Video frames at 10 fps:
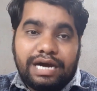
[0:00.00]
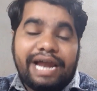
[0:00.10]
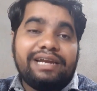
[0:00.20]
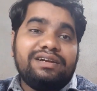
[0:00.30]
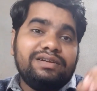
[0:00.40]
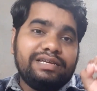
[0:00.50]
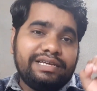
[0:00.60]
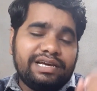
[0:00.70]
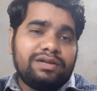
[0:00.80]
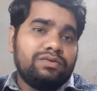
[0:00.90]
And
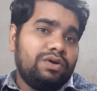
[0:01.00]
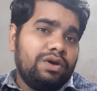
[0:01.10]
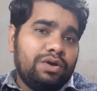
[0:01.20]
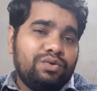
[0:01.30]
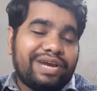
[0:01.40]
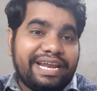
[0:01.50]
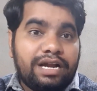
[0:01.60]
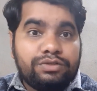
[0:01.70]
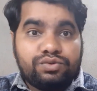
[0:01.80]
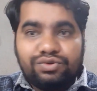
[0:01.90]
here you can
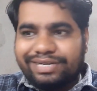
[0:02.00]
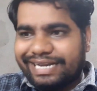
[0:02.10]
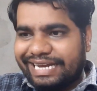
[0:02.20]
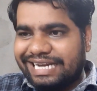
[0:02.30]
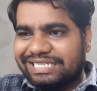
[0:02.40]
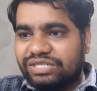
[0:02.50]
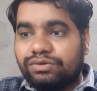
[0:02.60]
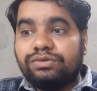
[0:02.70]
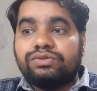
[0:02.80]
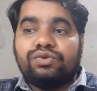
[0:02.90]
also text
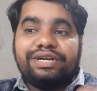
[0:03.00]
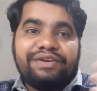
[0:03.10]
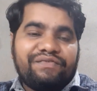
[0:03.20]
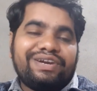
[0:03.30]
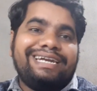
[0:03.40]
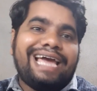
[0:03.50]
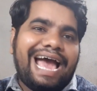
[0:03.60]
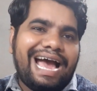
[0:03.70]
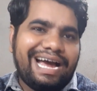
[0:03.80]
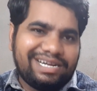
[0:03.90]
different
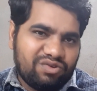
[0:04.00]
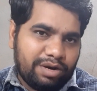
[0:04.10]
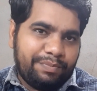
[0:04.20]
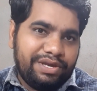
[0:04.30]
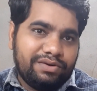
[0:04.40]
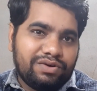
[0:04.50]
ad copy.